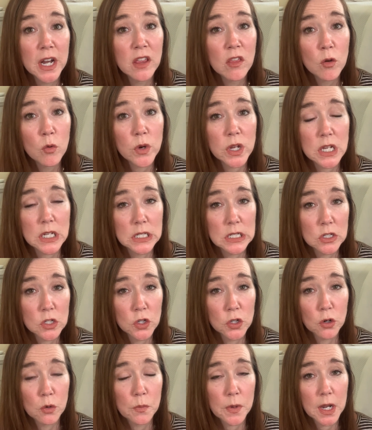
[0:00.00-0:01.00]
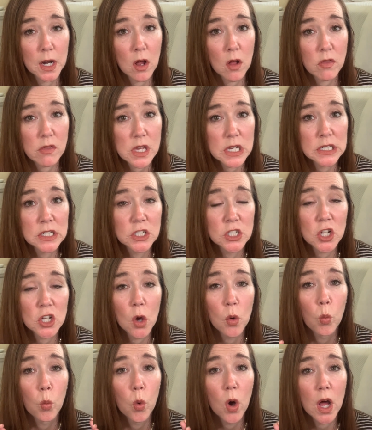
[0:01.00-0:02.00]
in the weeds a little bit on this. So
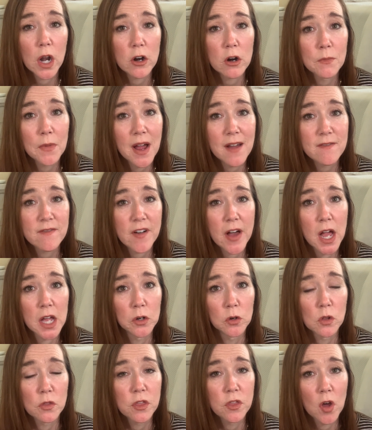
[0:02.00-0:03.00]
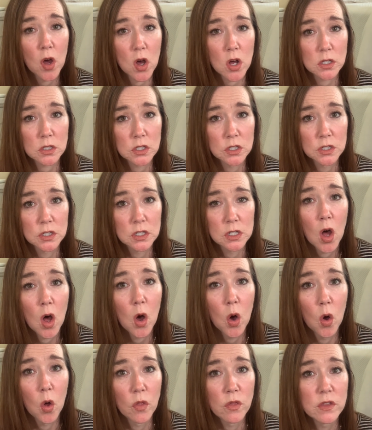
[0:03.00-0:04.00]
what are my final thoughts?
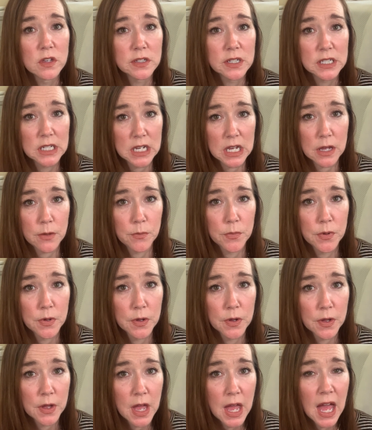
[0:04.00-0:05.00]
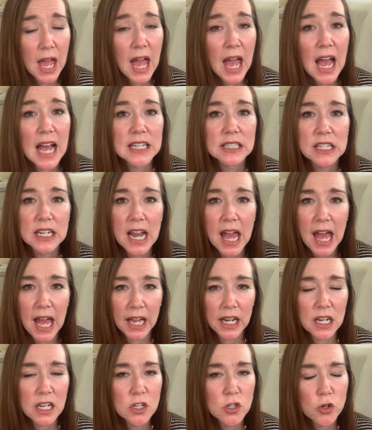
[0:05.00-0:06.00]
on the Ziip. As an
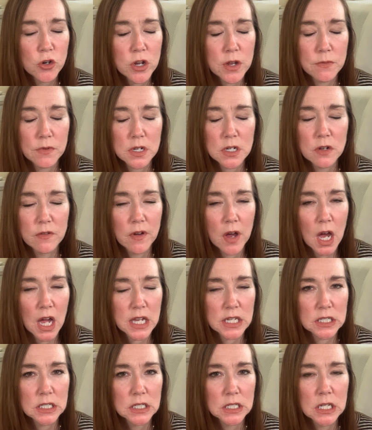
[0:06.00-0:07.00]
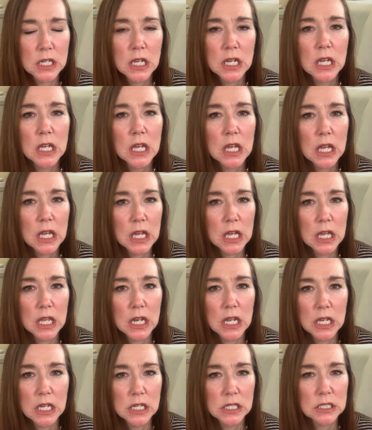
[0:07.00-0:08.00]
acne treatment device,
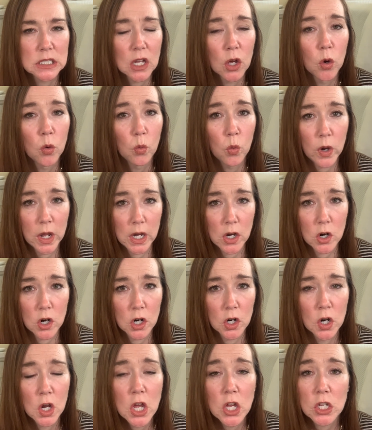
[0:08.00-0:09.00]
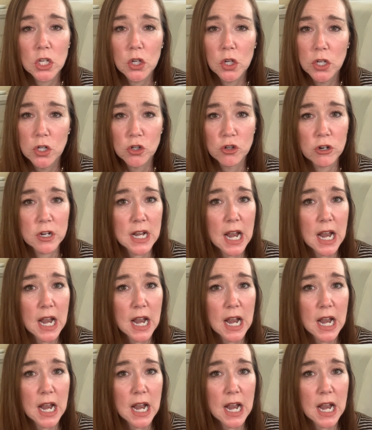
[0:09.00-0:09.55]
it is a winner. You can treat